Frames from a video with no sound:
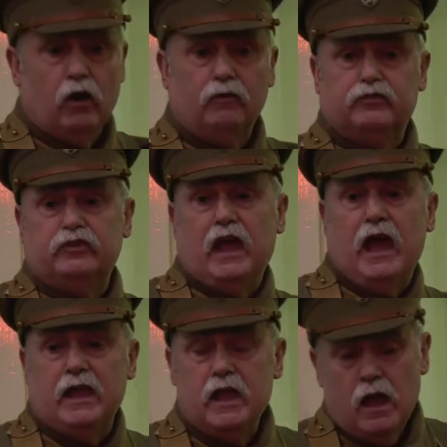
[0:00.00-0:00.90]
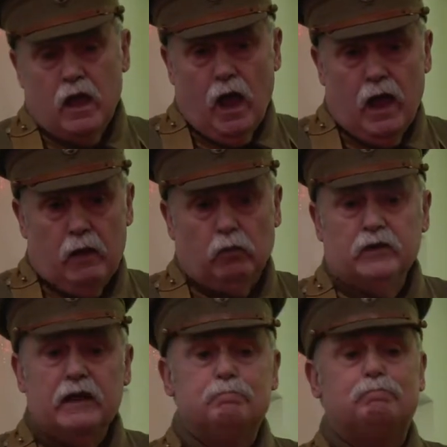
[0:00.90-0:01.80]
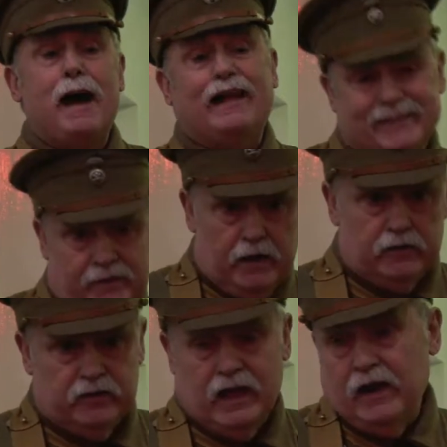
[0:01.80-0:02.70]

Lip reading: off today, it will need battering to get